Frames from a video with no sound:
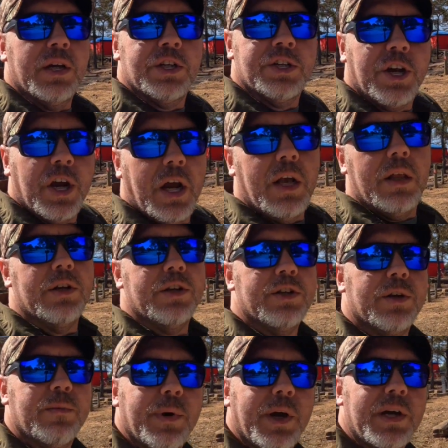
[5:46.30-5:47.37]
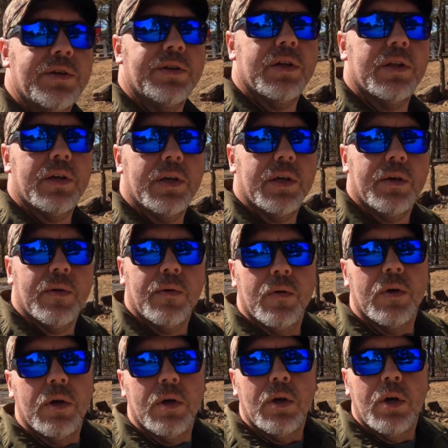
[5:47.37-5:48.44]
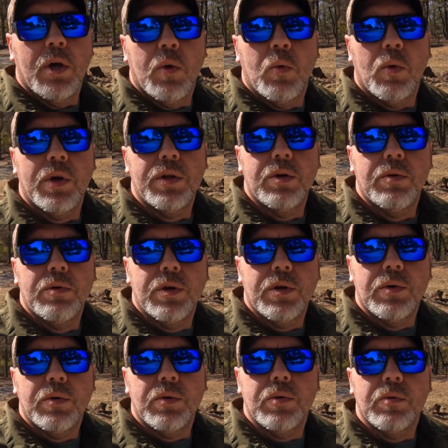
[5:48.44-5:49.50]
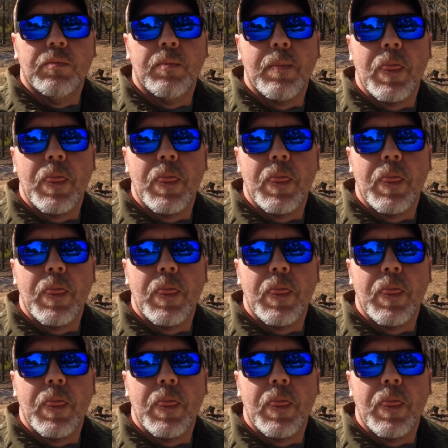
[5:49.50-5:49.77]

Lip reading: challenge. And basically what you do